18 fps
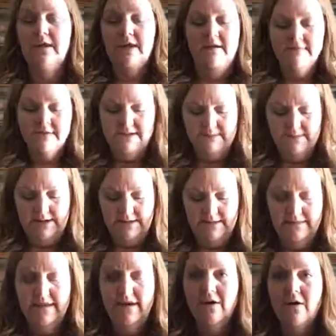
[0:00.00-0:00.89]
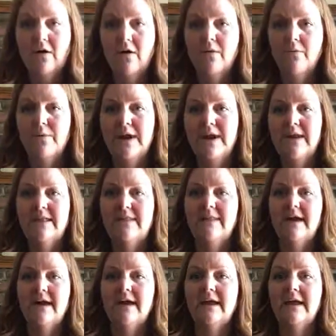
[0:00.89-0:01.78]
have somebody there already
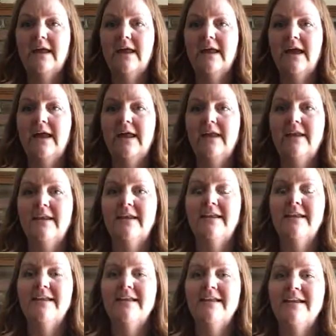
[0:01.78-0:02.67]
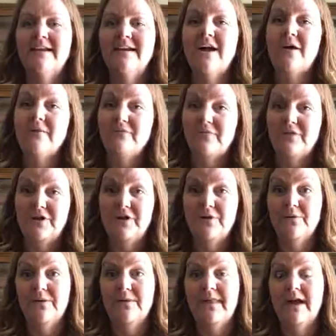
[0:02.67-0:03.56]
that can comfort
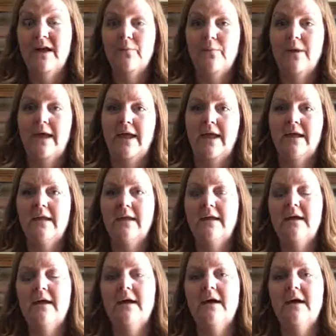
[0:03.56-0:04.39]
you in that way,